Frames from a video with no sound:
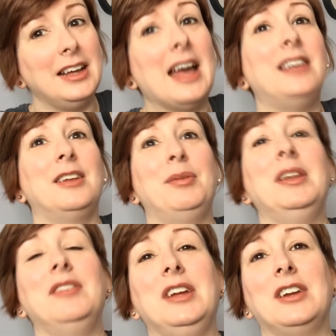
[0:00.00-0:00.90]
yes, I've
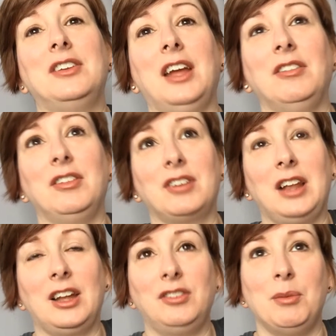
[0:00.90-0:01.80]
been living here saving for
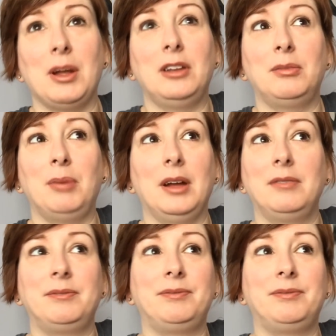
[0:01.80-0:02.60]
the last few months, but